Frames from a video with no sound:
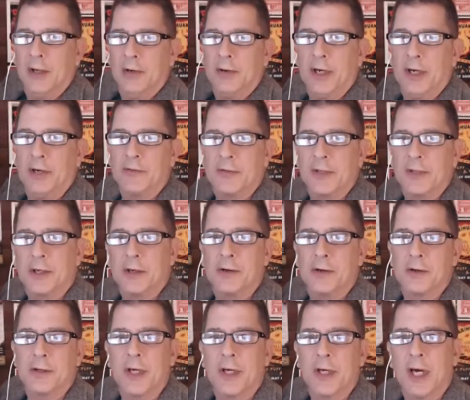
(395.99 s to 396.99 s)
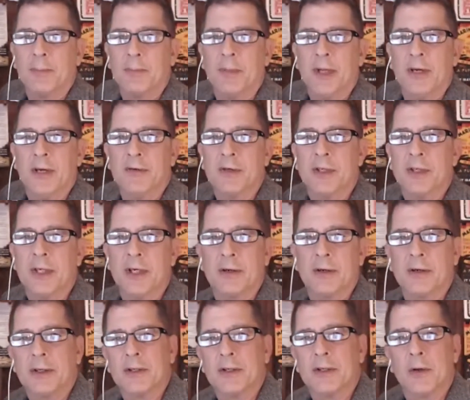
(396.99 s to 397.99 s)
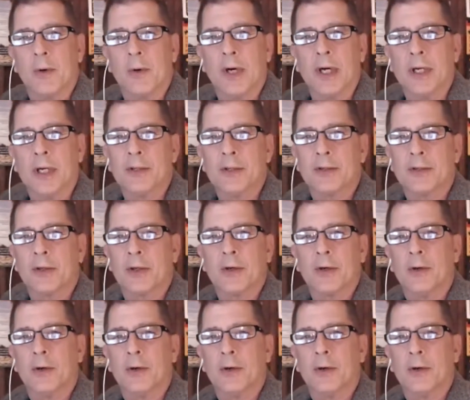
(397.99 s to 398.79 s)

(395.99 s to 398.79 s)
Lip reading: We have Senator Tom Davis here in his Hawaiian shirt